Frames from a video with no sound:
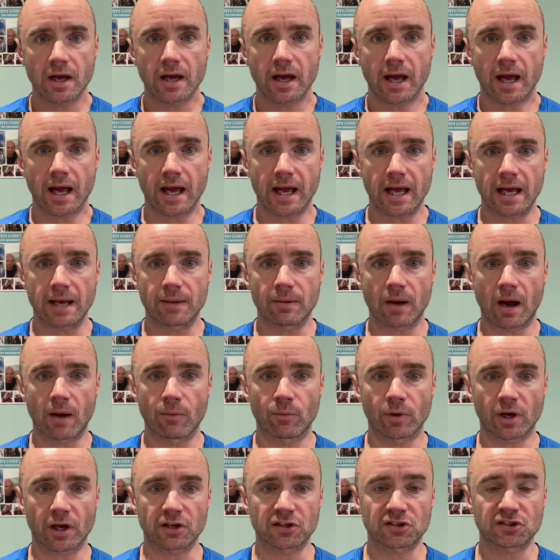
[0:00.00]
and we're
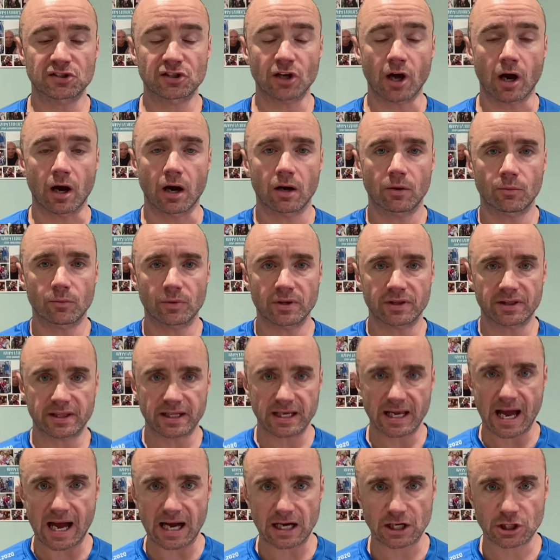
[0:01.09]
going to start with the
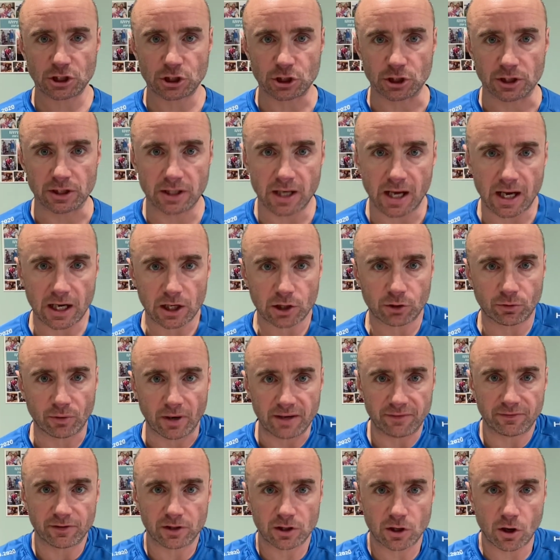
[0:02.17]
action at
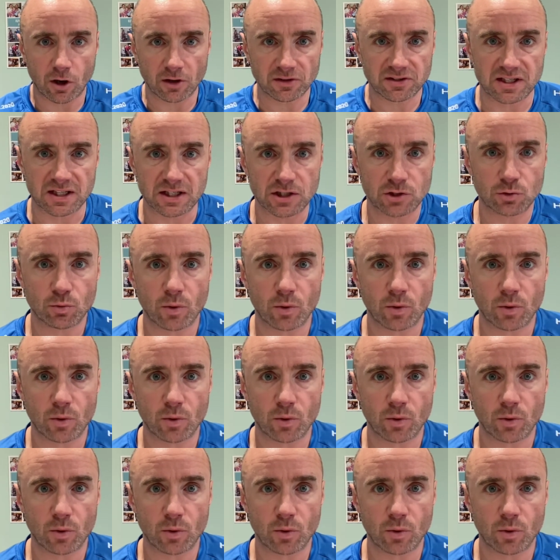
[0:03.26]
Craven Cottage,